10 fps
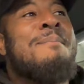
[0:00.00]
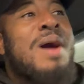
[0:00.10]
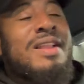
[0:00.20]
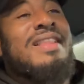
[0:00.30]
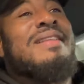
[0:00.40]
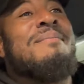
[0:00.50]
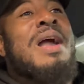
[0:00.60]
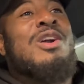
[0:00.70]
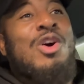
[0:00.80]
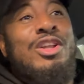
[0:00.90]
But
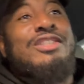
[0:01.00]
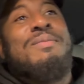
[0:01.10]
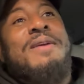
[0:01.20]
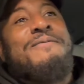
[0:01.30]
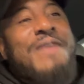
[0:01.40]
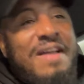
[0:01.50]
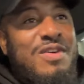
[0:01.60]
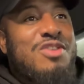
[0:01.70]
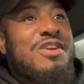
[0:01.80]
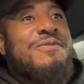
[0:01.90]
my goal is to make
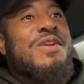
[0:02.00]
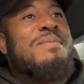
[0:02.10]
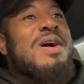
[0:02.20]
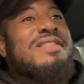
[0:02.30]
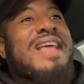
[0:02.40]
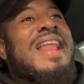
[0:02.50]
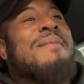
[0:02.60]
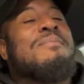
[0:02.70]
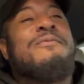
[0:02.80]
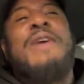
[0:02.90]
500 for the month and
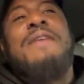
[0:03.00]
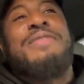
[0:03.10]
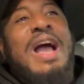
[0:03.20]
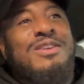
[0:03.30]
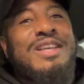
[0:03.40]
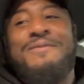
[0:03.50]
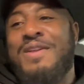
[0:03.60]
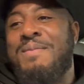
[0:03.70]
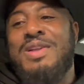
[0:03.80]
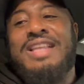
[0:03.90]
I'm 5,000
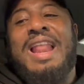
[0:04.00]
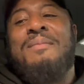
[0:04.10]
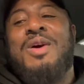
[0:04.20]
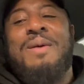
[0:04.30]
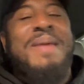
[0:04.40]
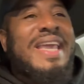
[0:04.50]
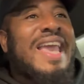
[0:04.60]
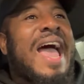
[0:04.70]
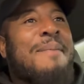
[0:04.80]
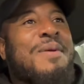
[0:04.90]
for the month and I'm gonna make
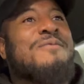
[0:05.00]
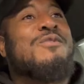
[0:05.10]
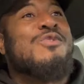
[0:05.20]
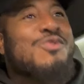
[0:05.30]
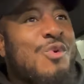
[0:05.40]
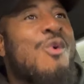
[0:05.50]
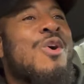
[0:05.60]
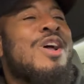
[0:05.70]
it happen for sure.